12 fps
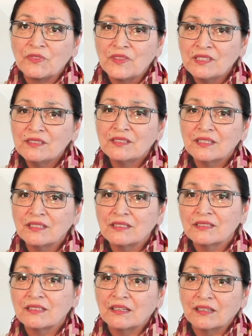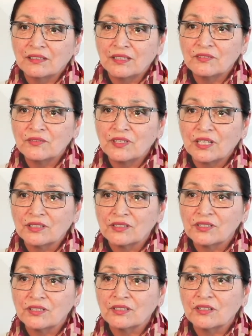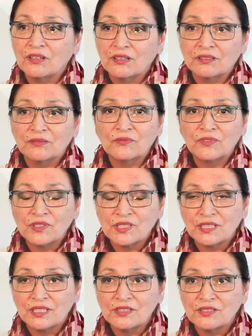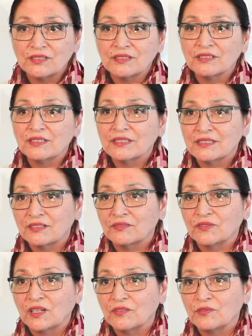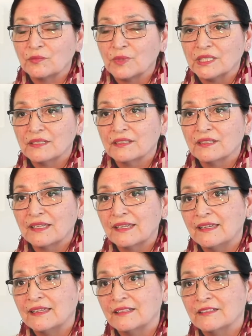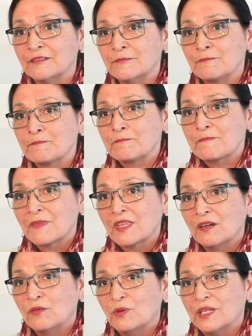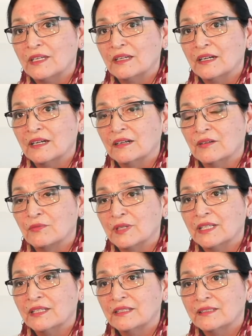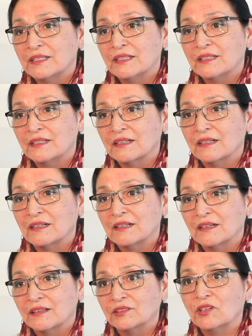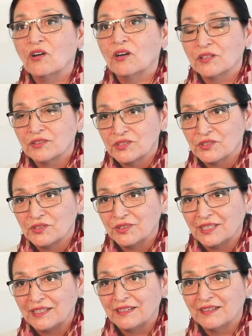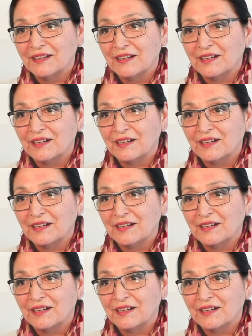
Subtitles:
This is an introduction on First Nations self-government, and we really take a long journey